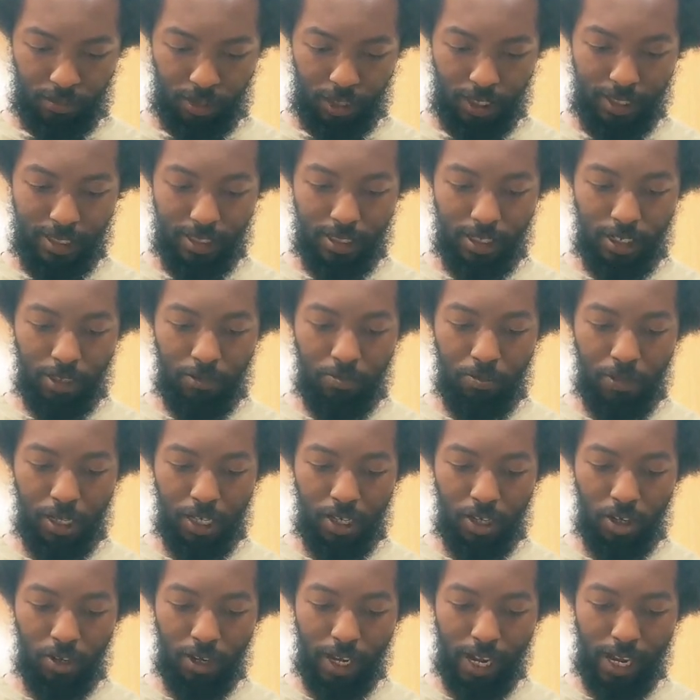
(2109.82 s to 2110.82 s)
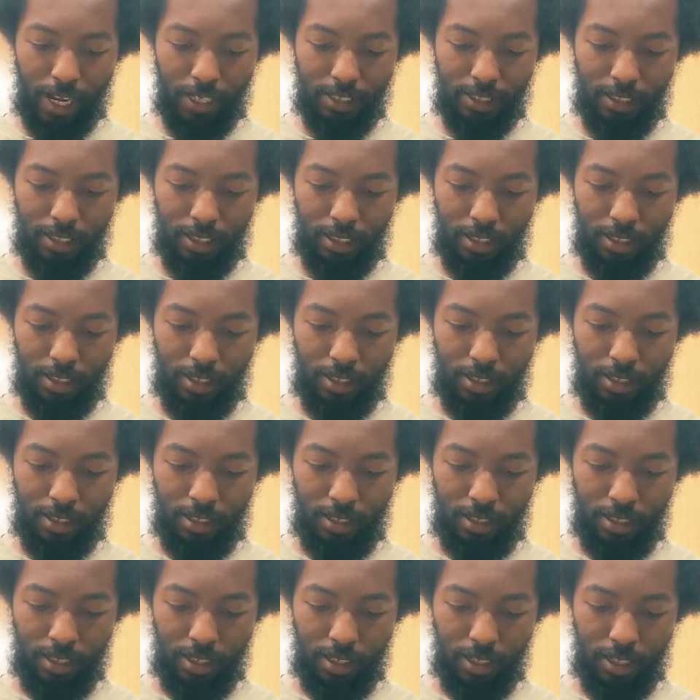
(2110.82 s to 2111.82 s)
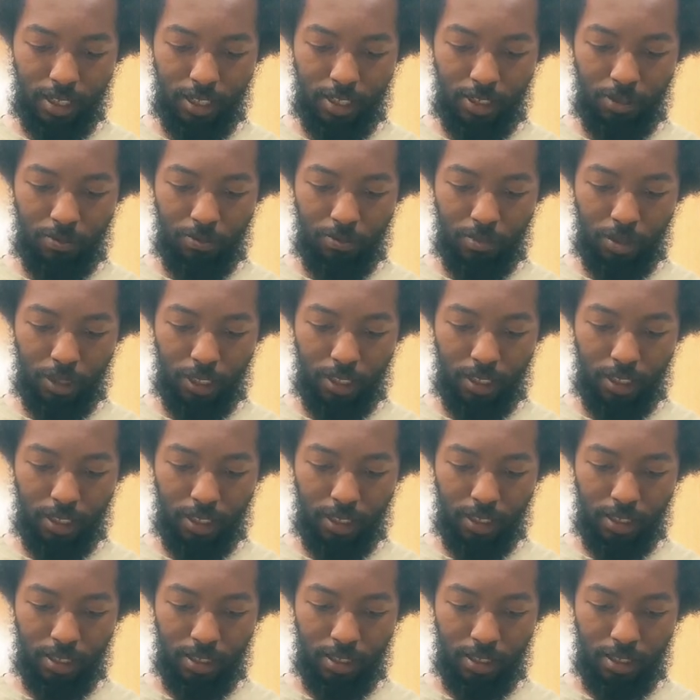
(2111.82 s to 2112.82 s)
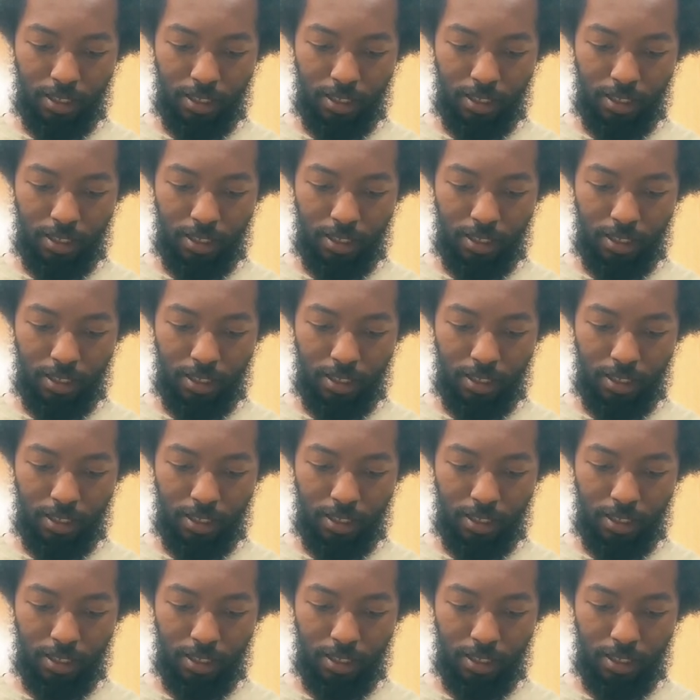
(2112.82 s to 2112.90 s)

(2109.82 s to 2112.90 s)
It's an amino acid in the blood.